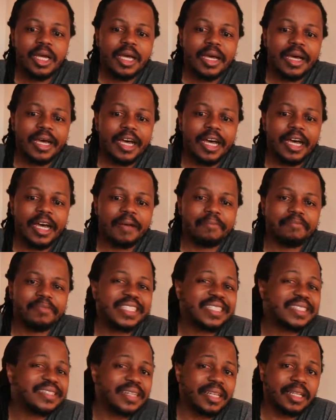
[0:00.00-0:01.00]

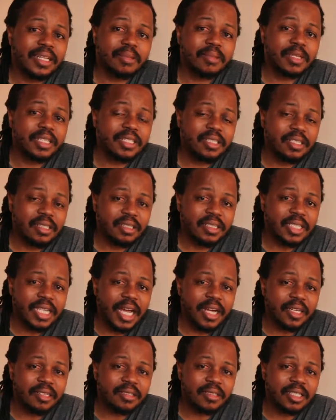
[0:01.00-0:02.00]
He's still
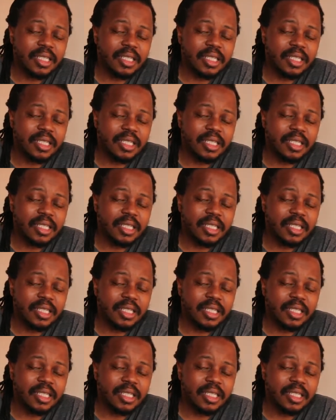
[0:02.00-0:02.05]
young.